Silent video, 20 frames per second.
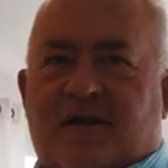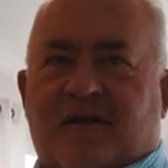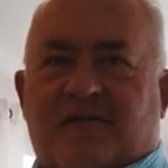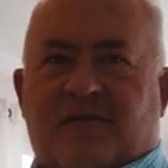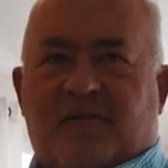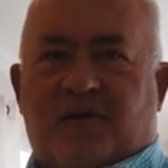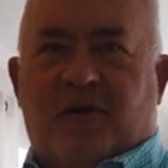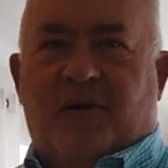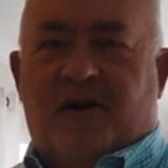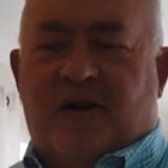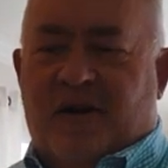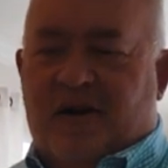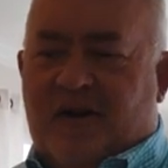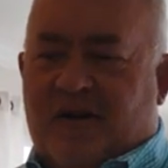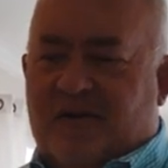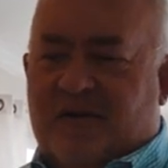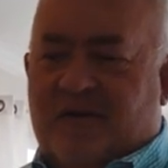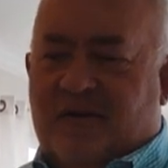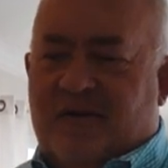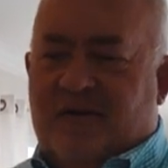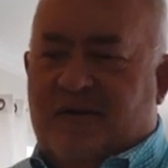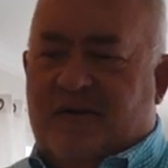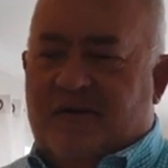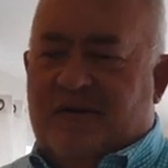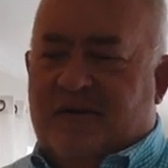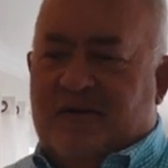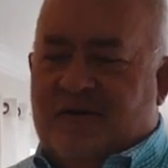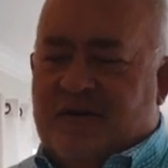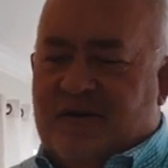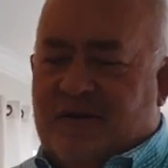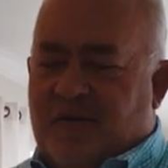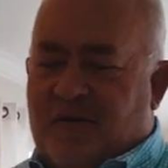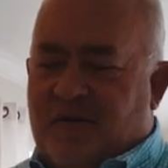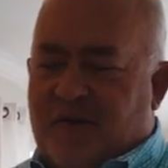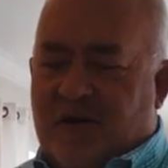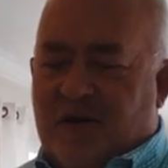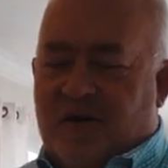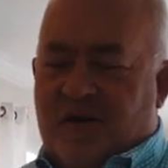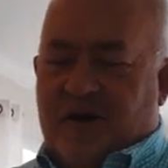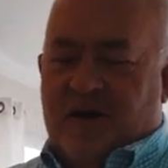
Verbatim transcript: in Florida. So we go